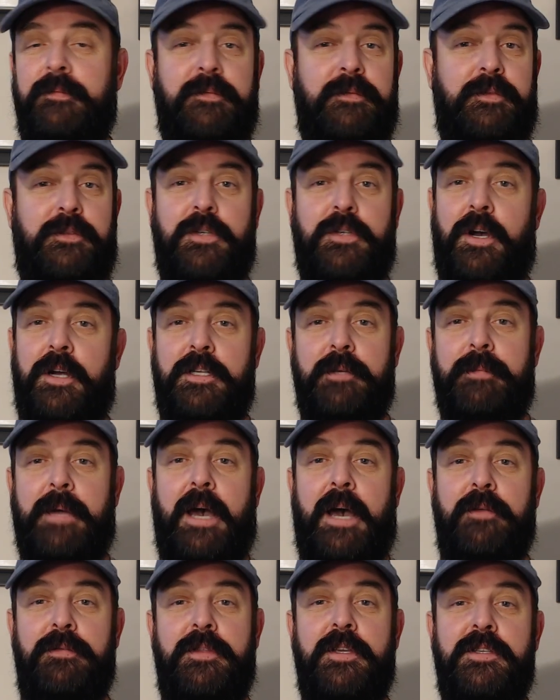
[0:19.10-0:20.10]
talked
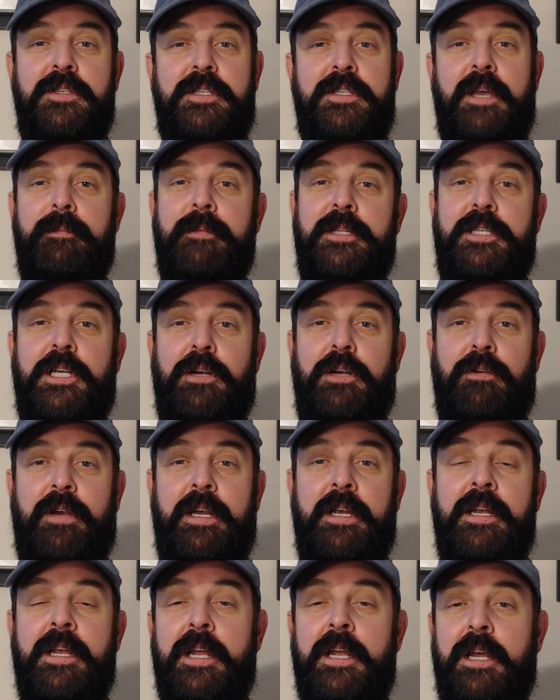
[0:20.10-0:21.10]
about this
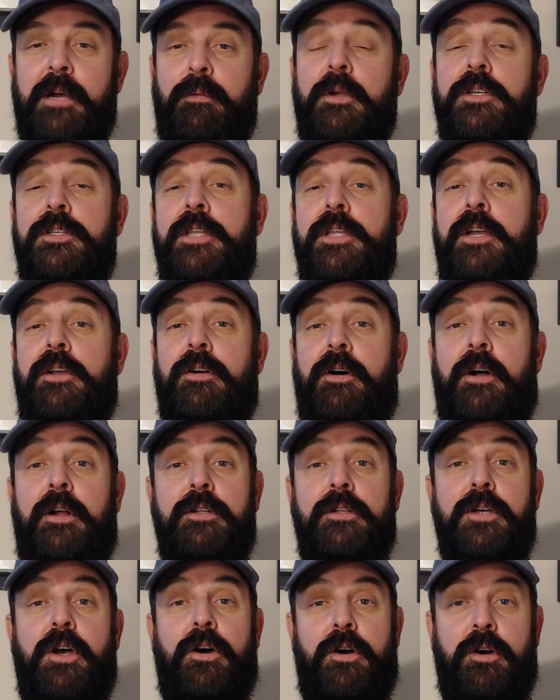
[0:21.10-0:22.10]
cemetery, which they
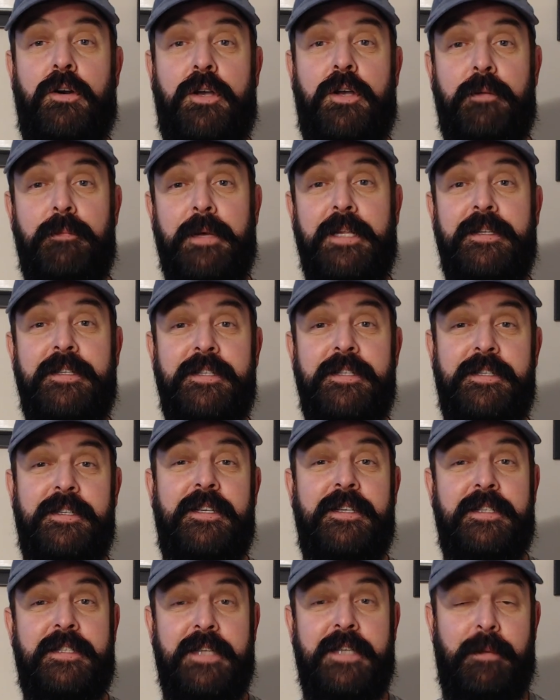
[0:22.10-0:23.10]
called Hookman's
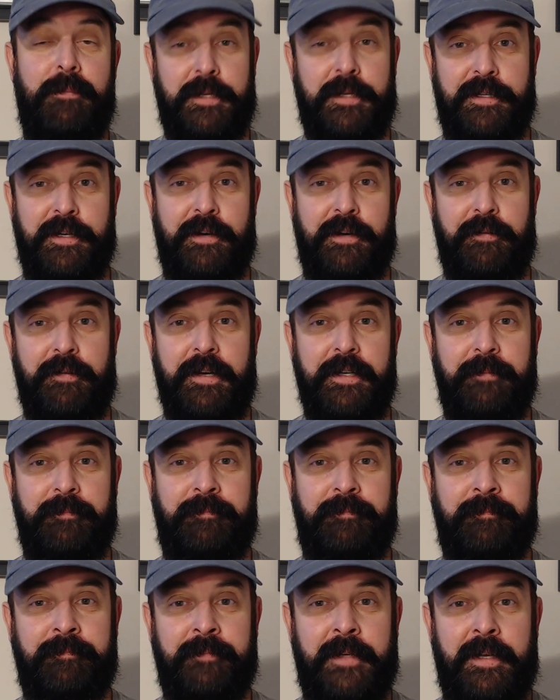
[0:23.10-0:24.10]
Cemetery,
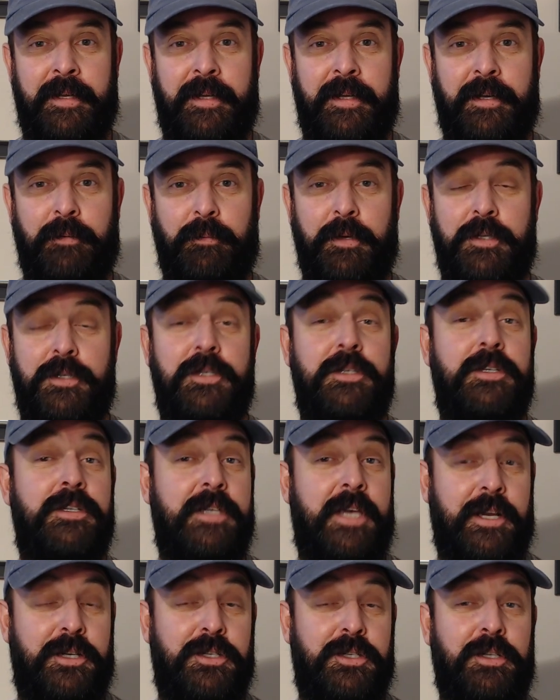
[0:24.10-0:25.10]
which is
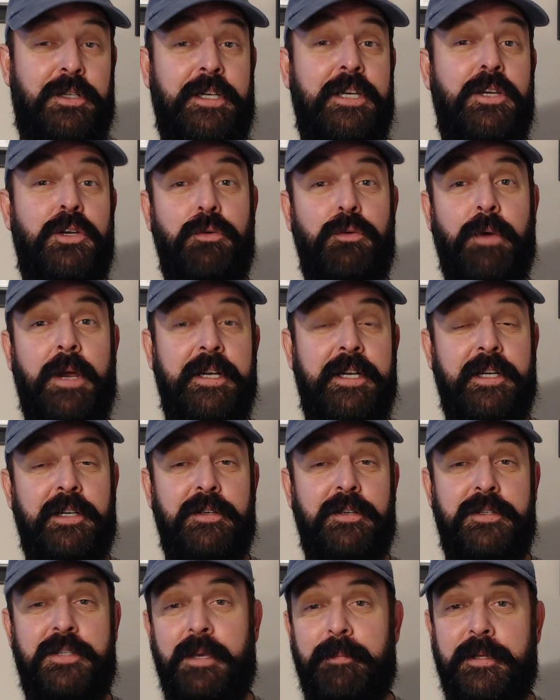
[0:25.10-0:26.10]
actually Great Hill
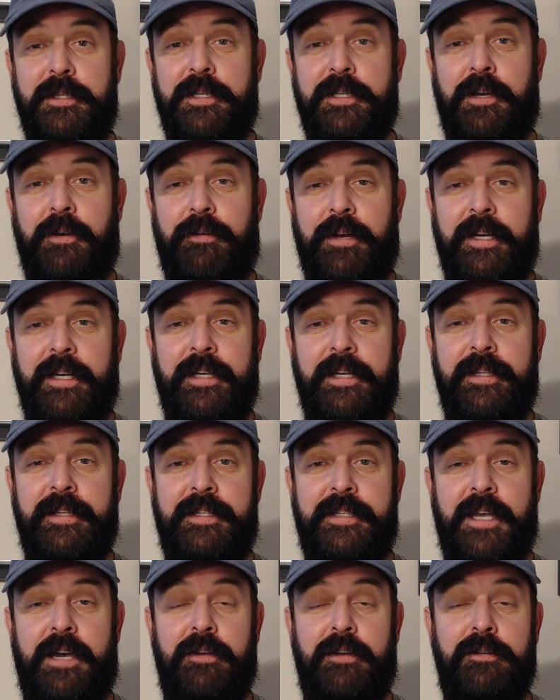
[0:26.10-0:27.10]
Cemetery in the
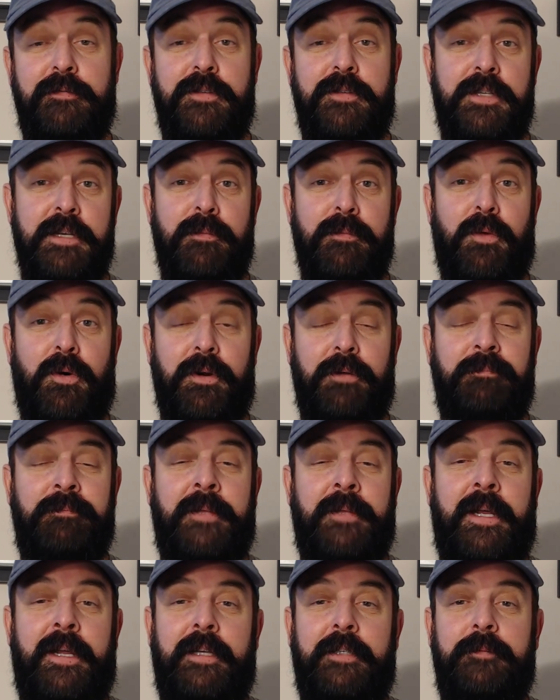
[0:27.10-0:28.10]
town of Seymour.
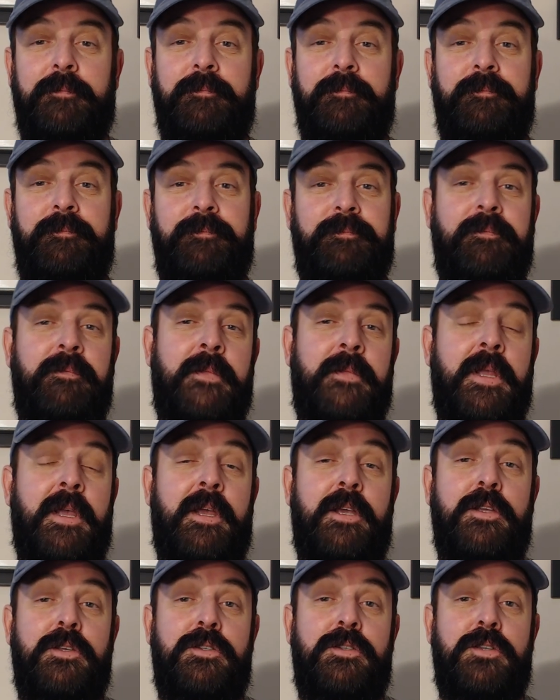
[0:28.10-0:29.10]

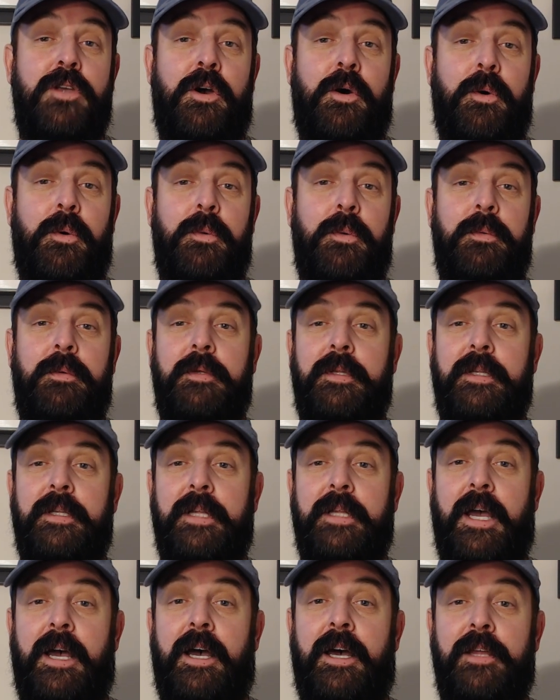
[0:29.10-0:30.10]

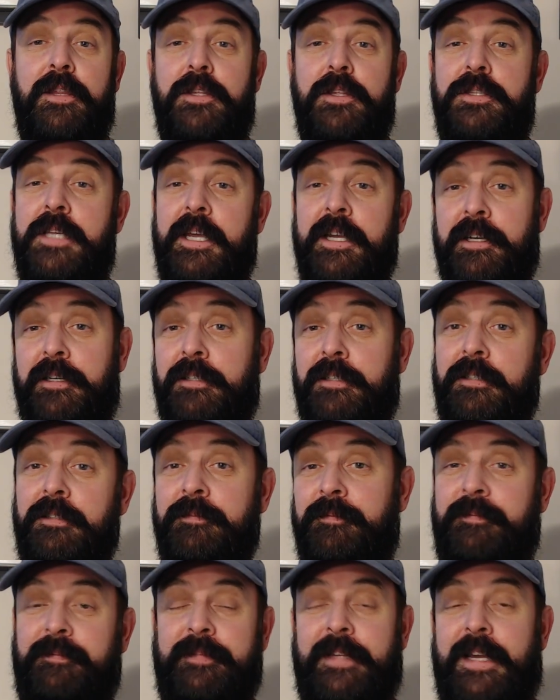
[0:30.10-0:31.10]
The tale,
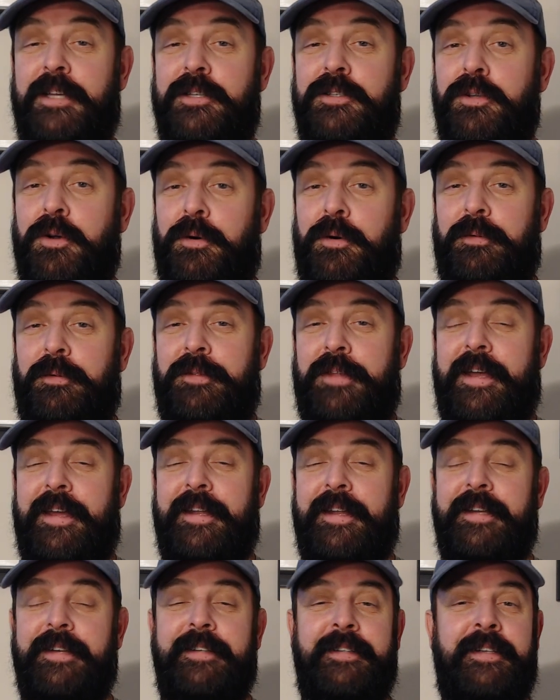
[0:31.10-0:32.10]
as told
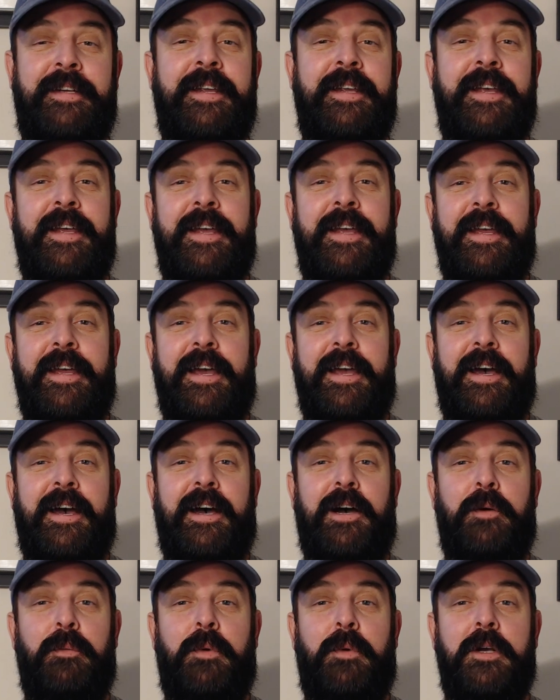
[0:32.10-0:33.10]
then,
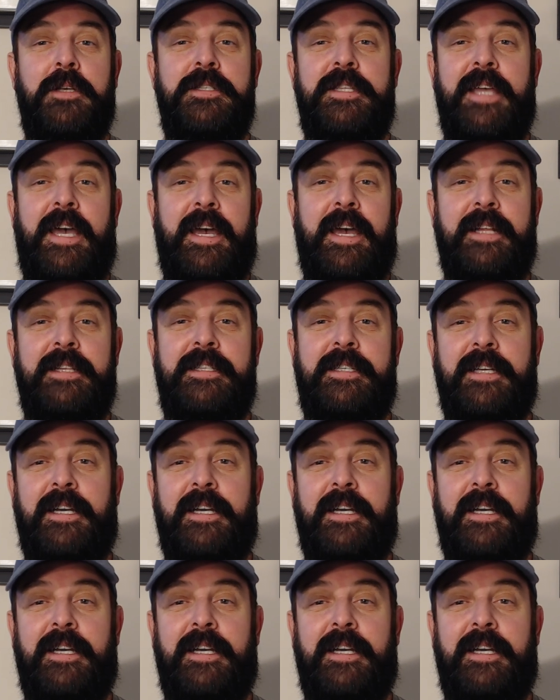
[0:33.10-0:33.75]
was that